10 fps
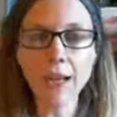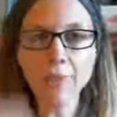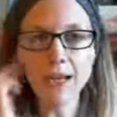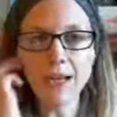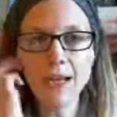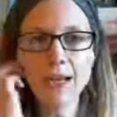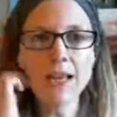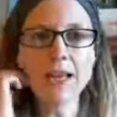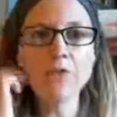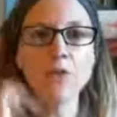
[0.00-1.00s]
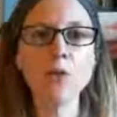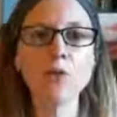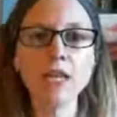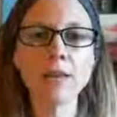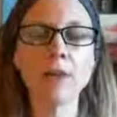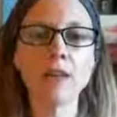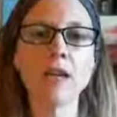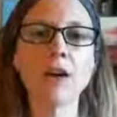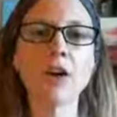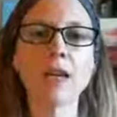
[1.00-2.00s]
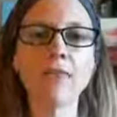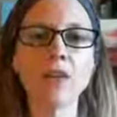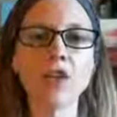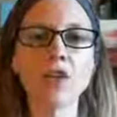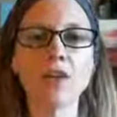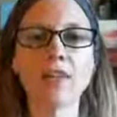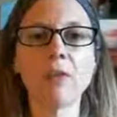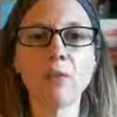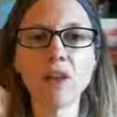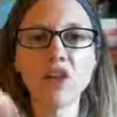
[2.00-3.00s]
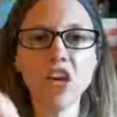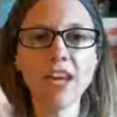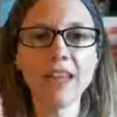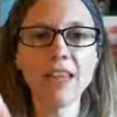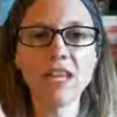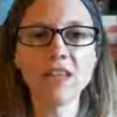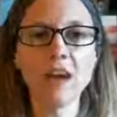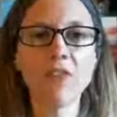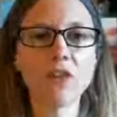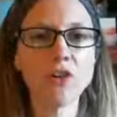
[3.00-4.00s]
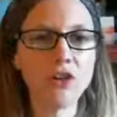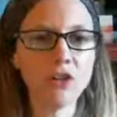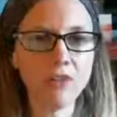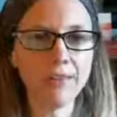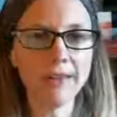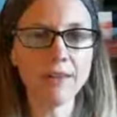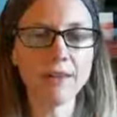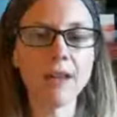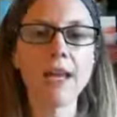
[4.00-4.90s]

mean, if you typically are giving to yourself by checking things off your to do list,